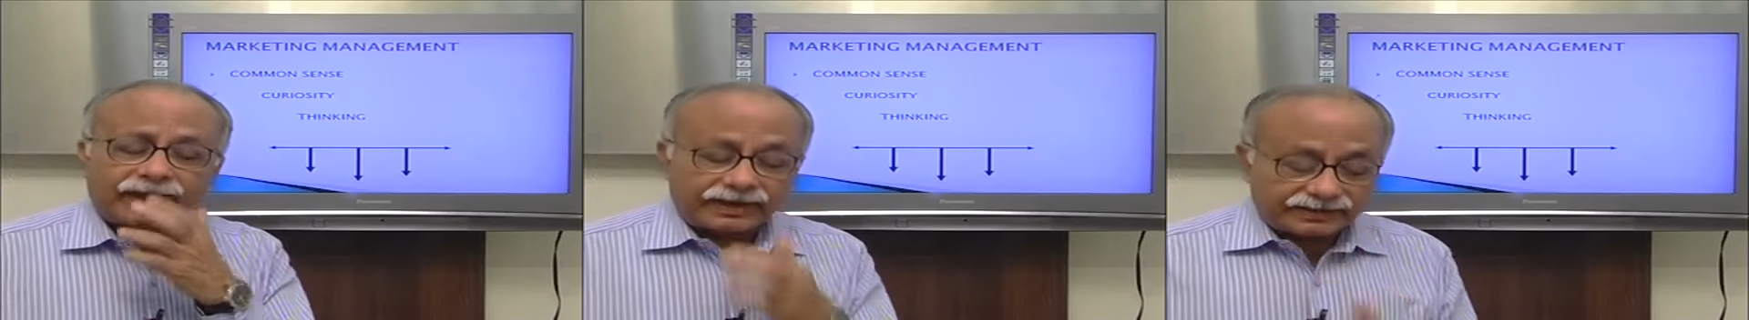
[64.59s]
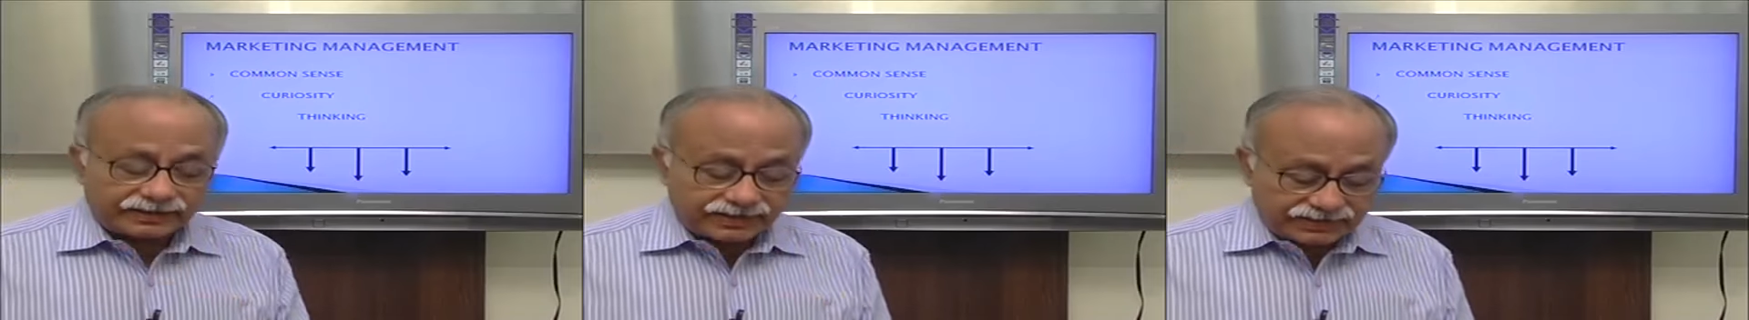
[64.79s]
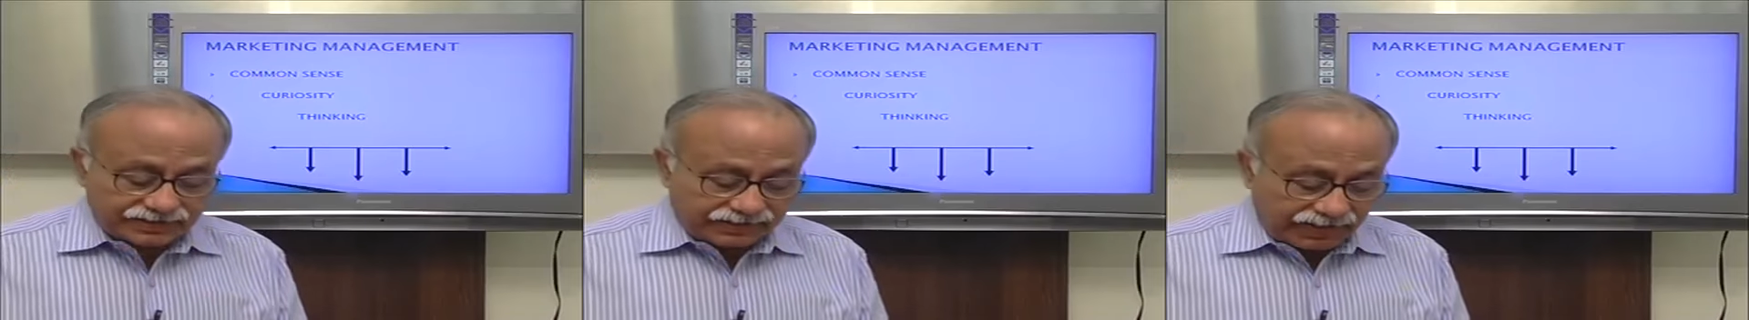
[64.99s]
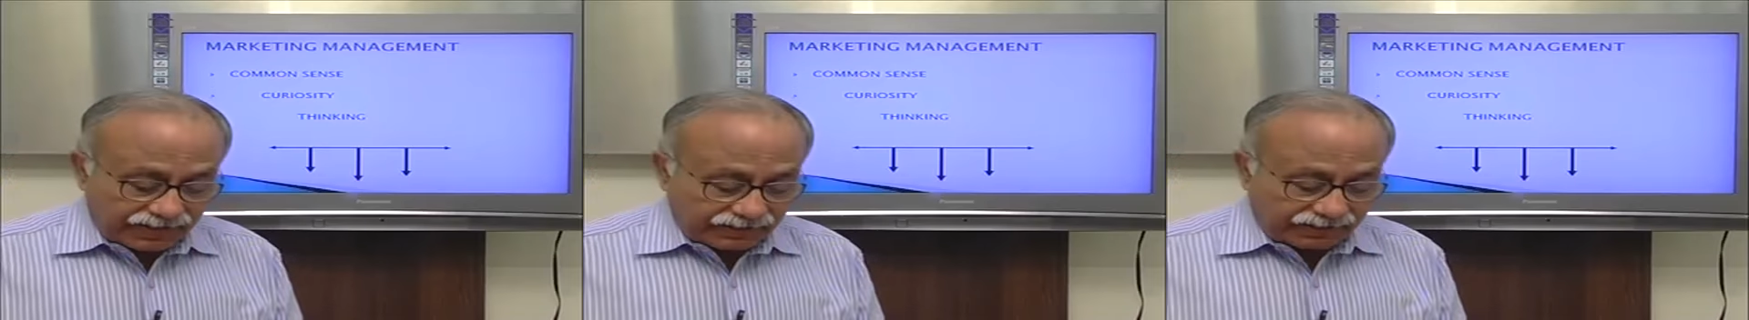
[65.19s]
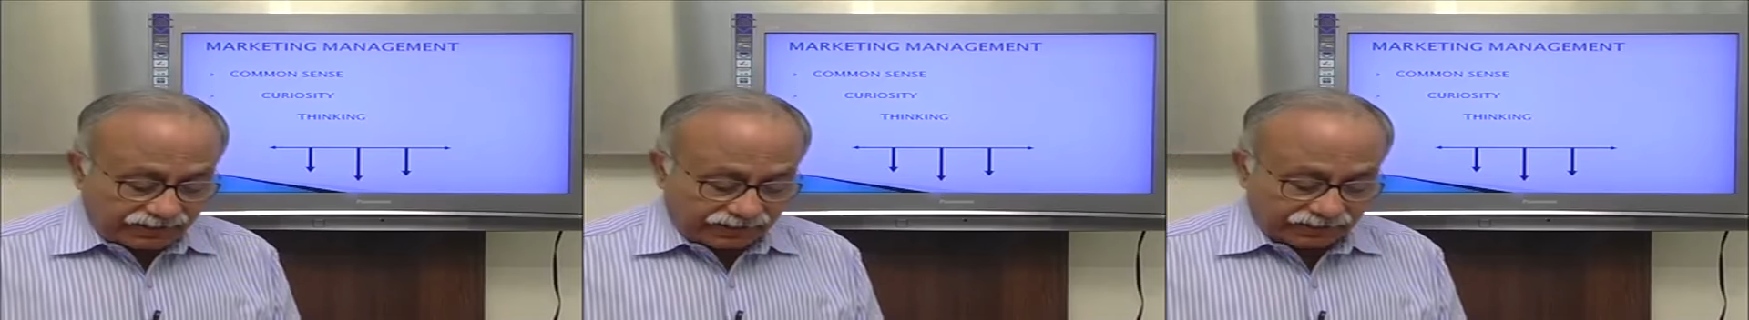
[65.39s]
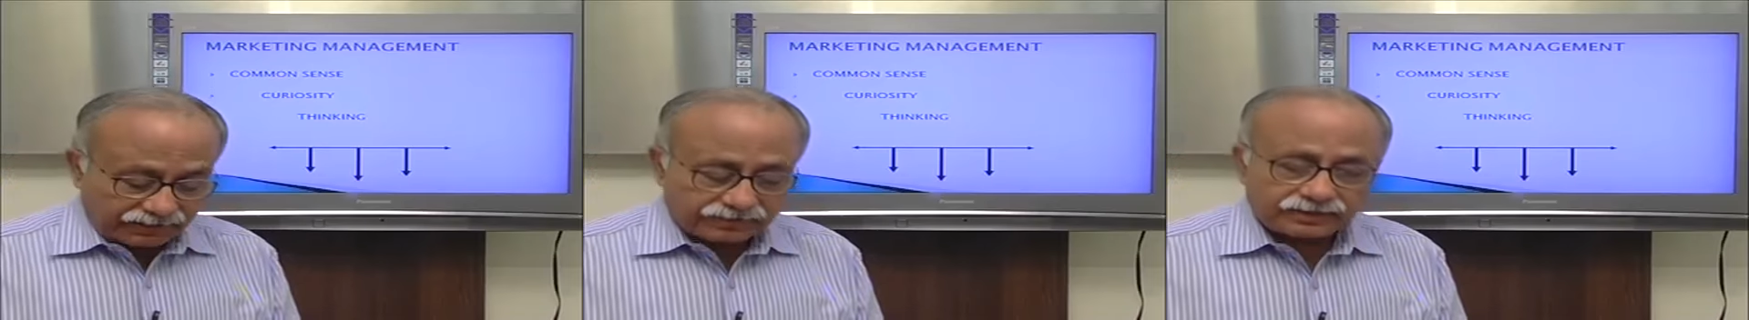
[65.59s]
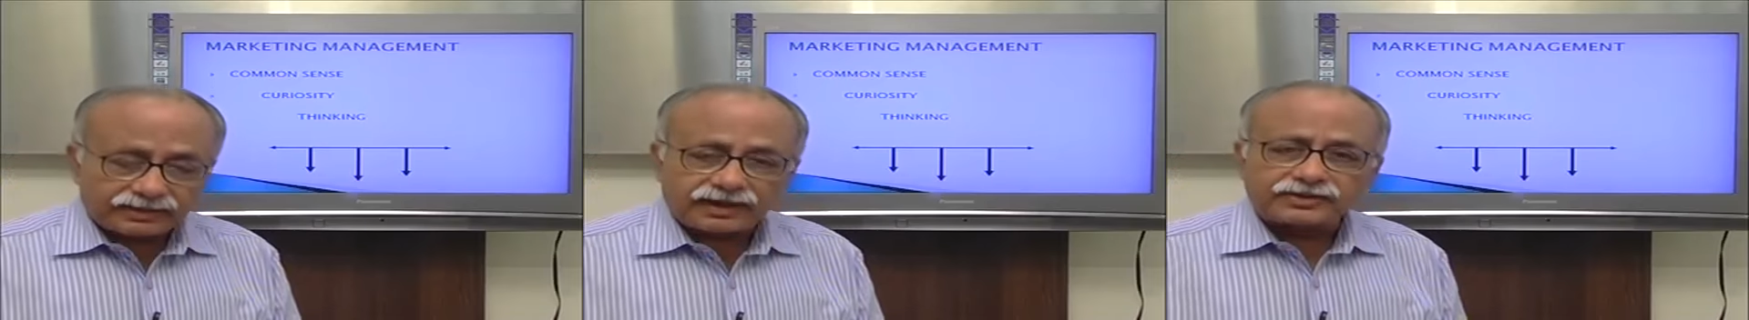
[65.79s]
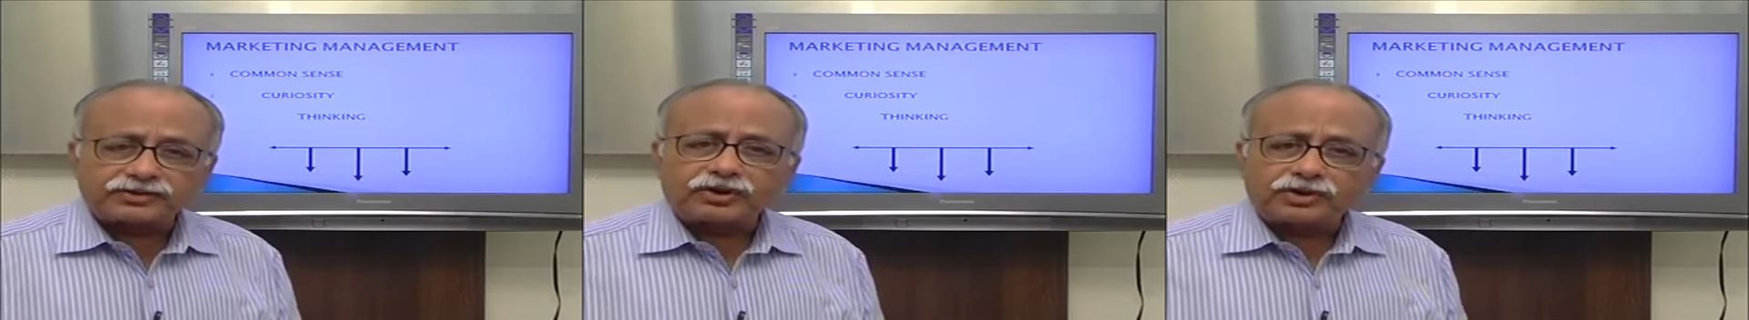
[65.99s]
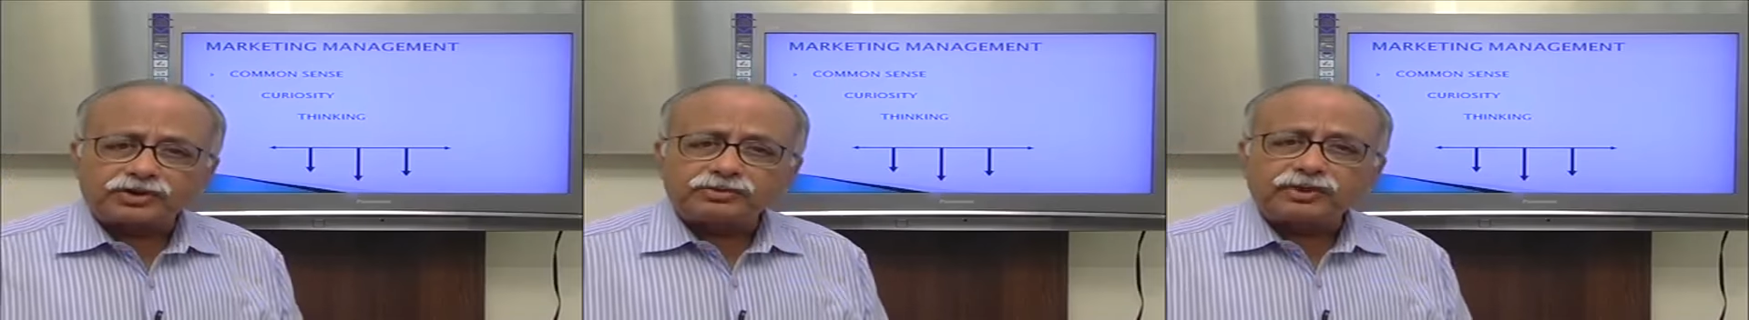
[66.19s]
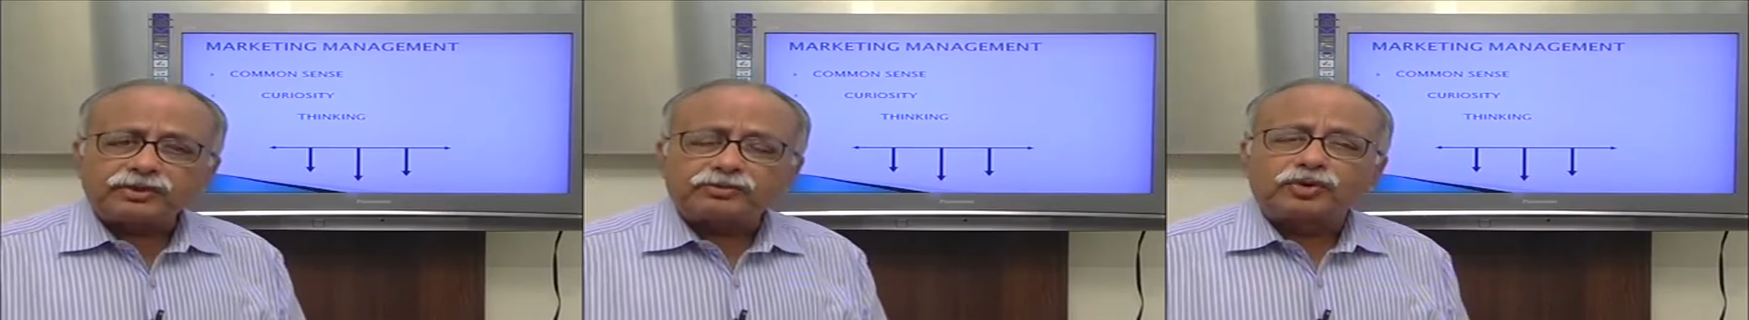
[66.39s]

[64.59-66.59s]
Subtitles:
And this thinking has got to be